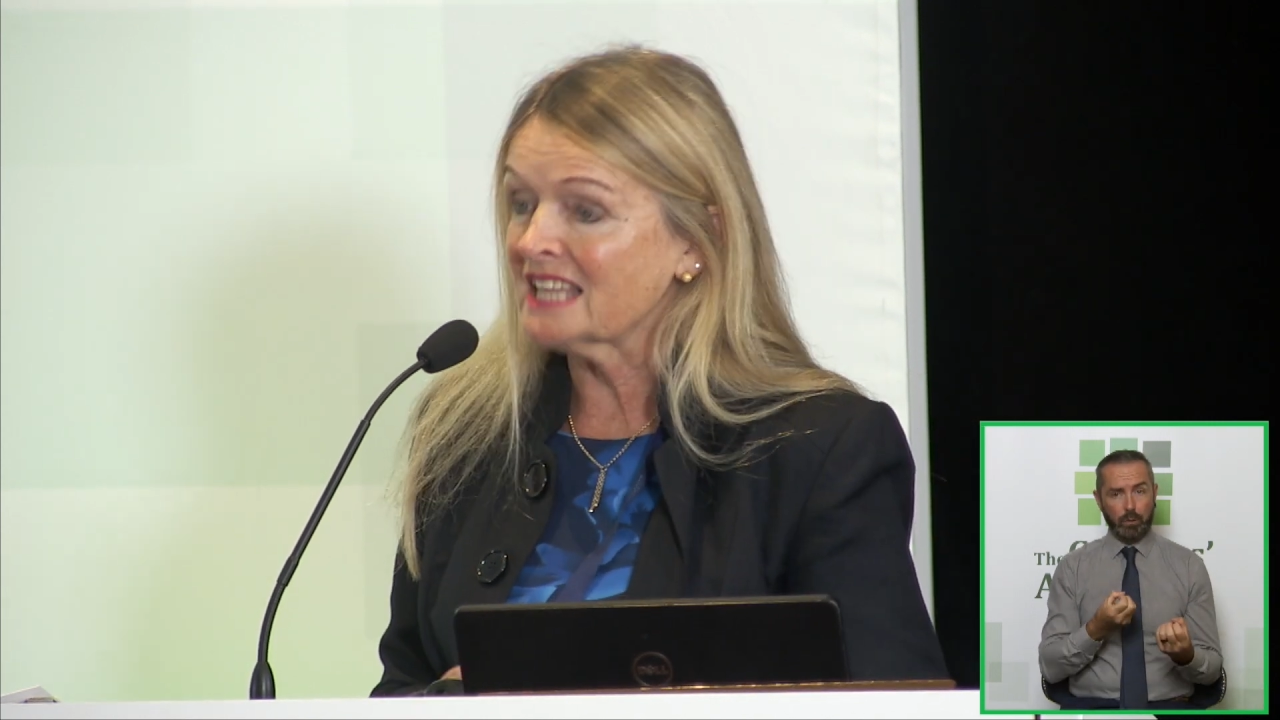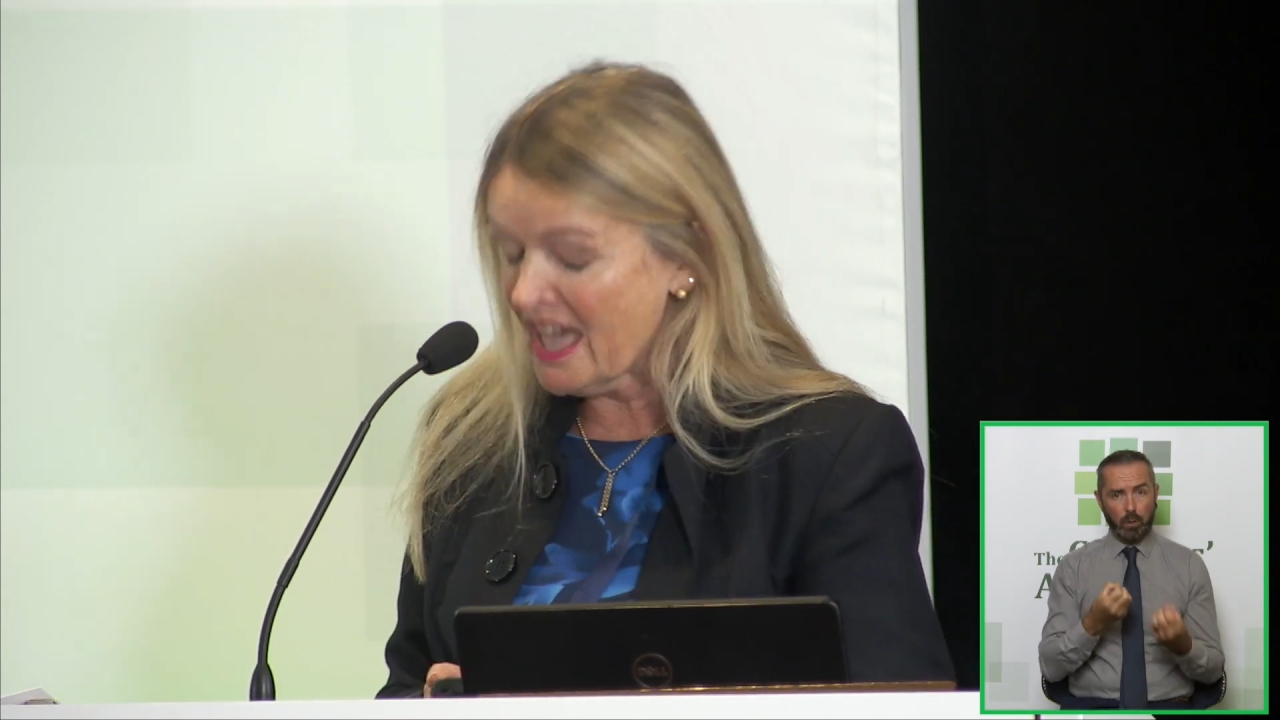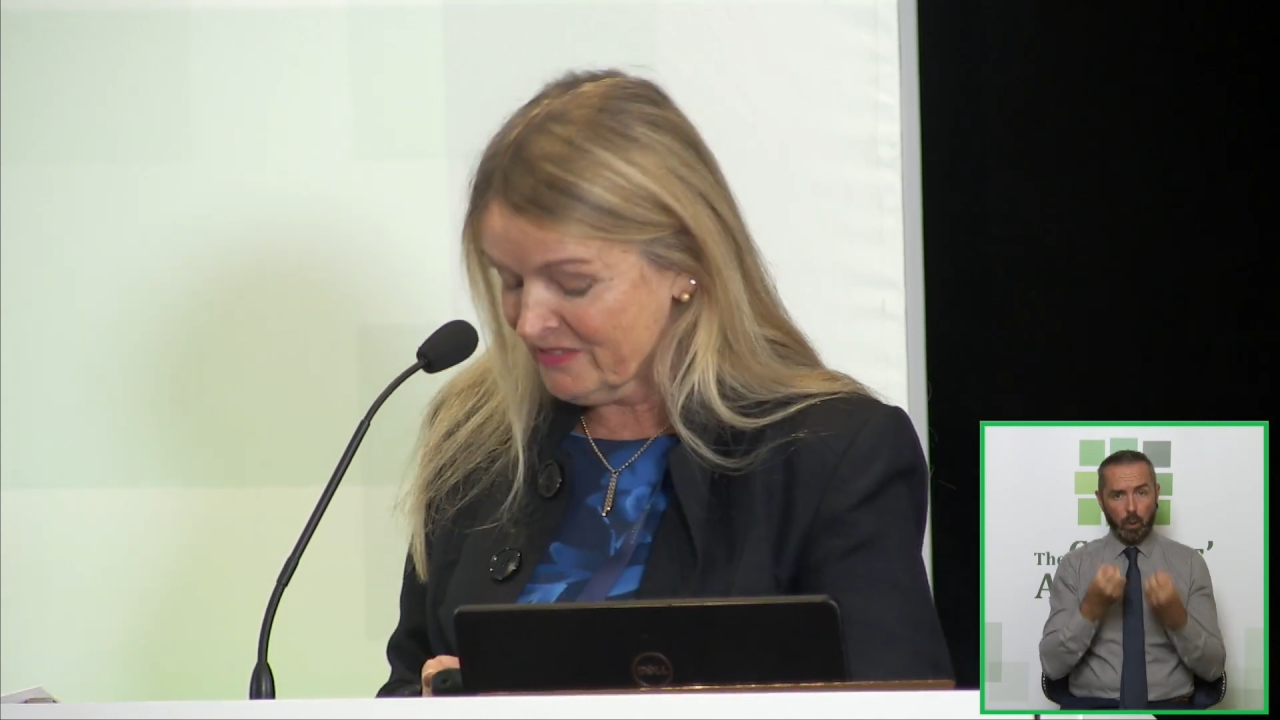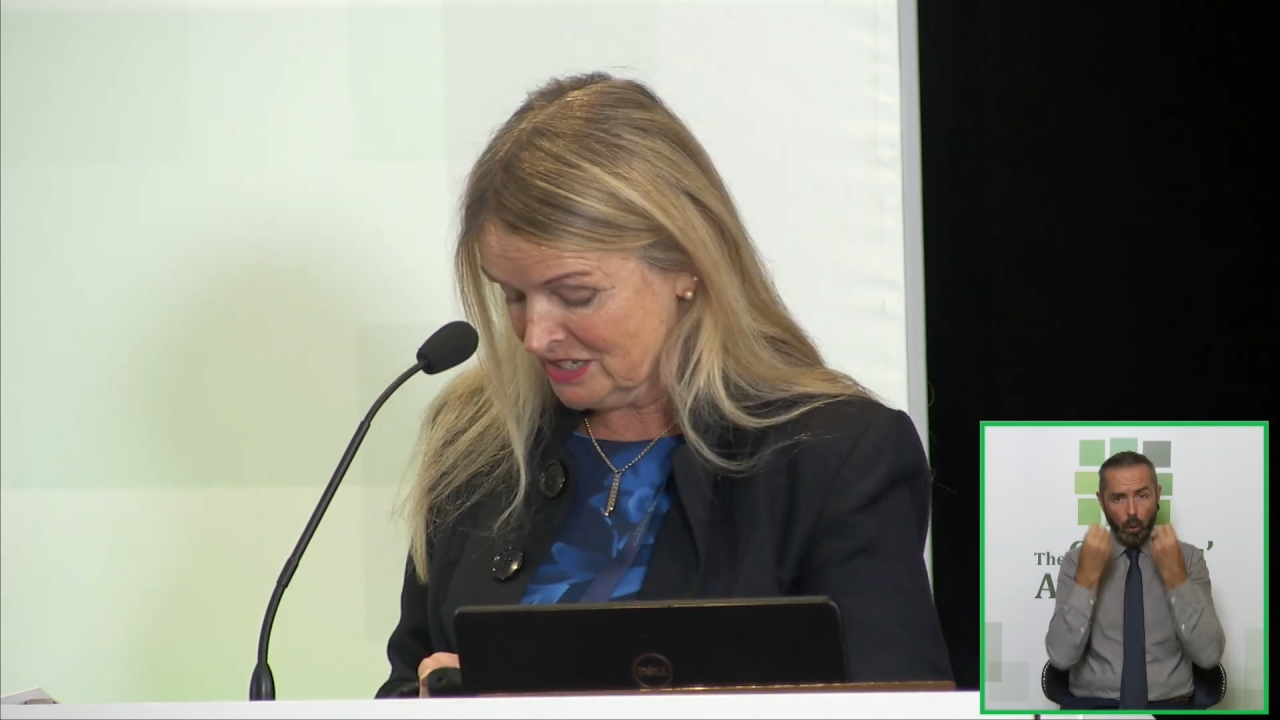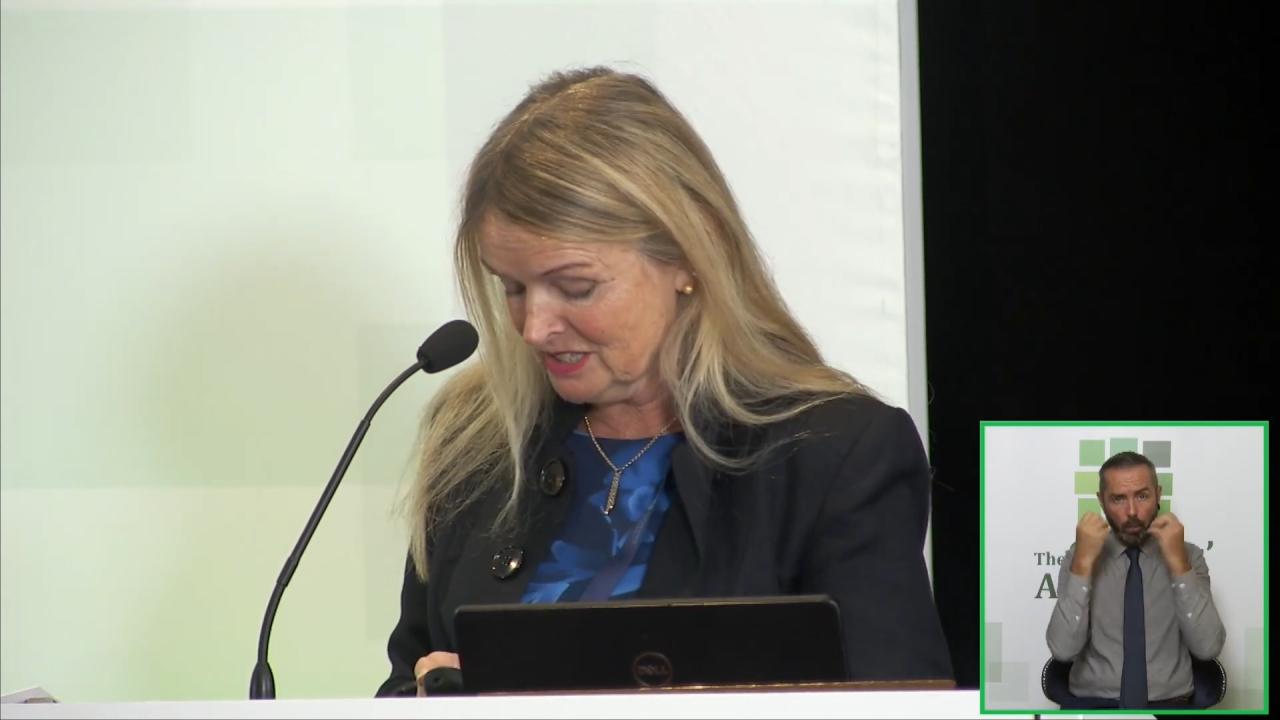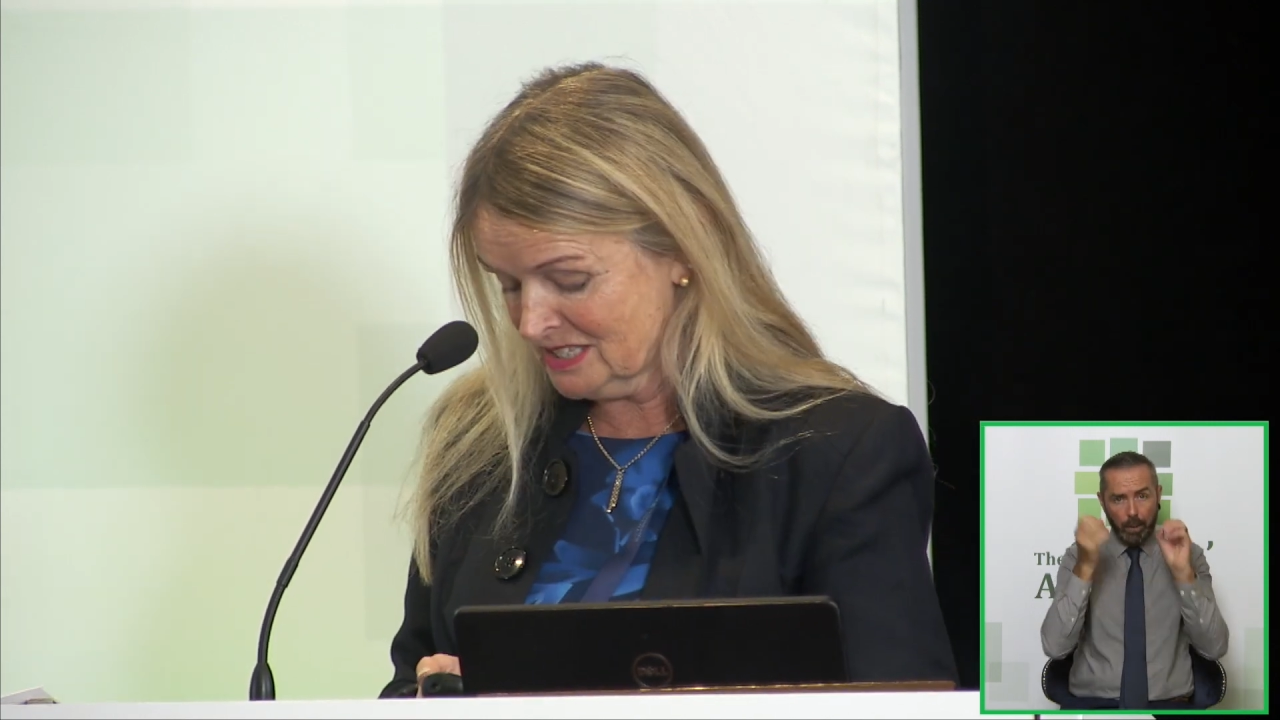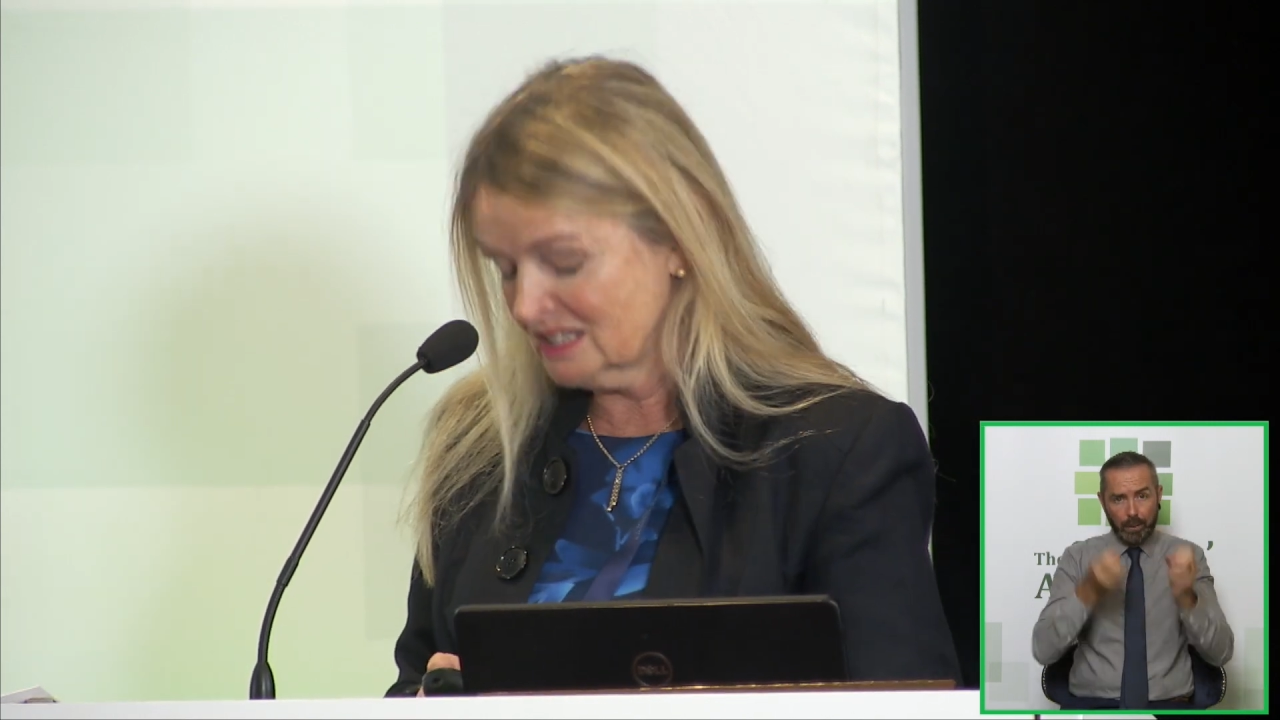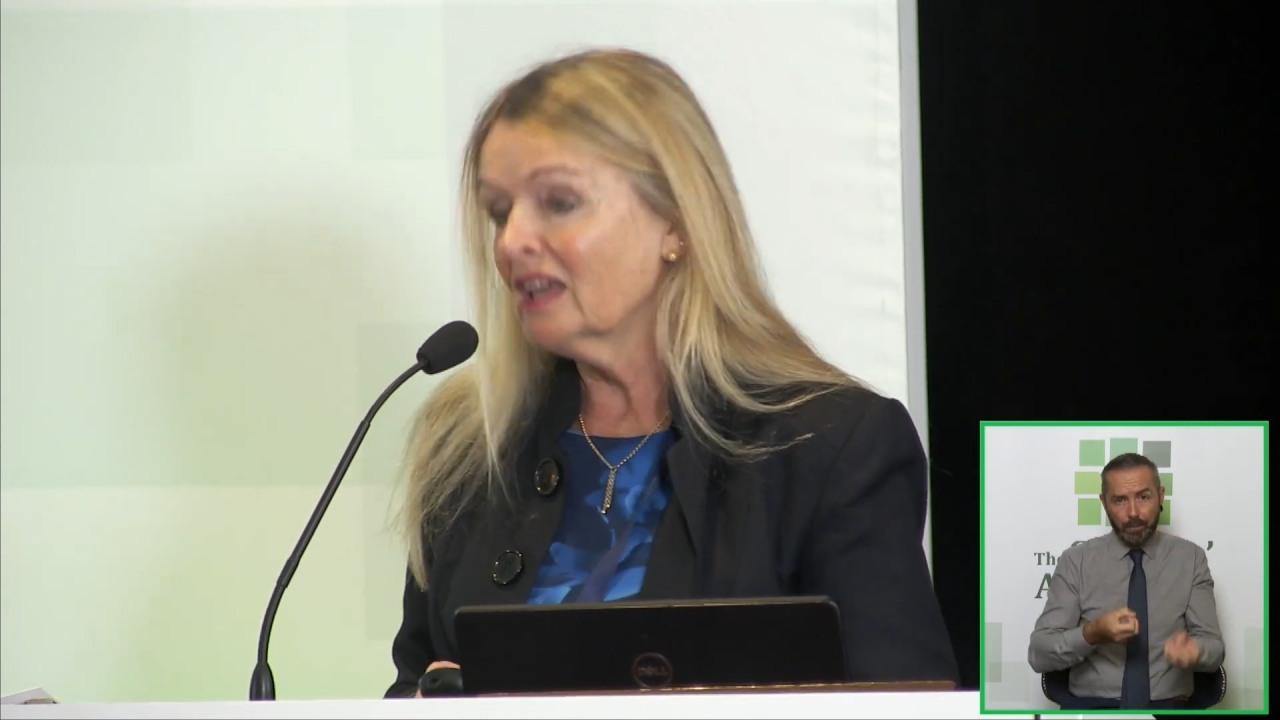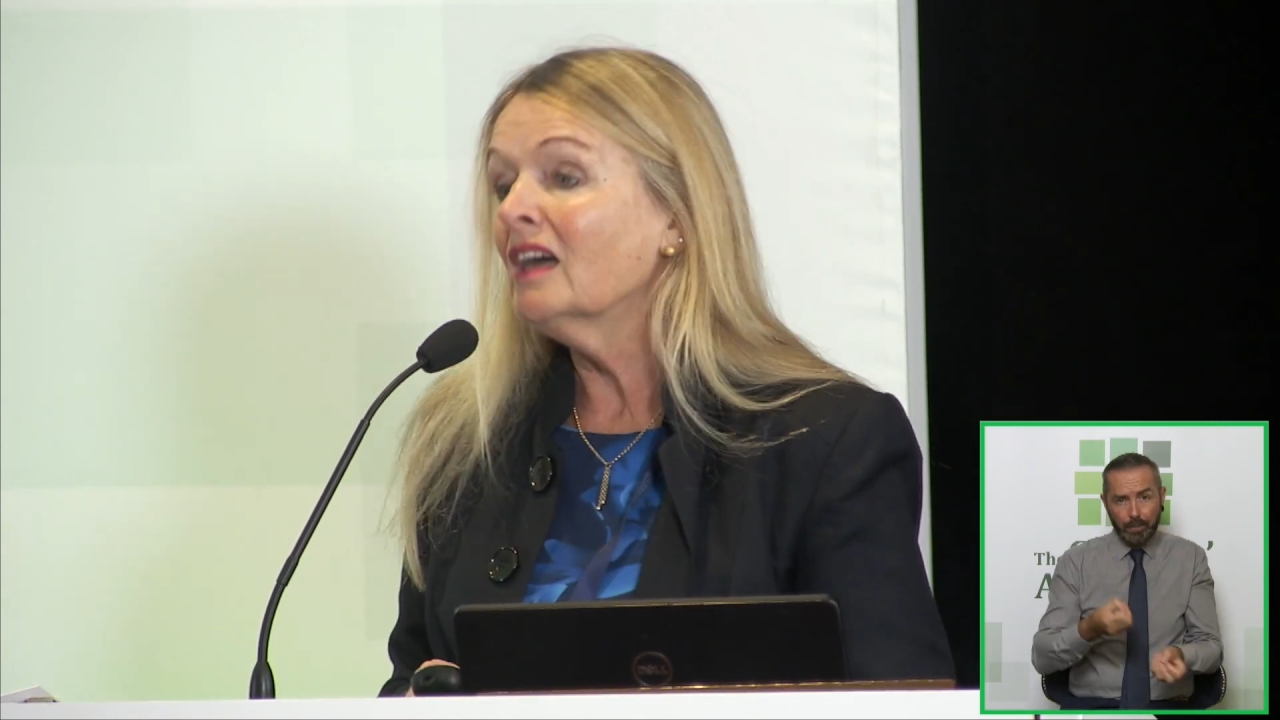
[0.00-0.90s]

evidence,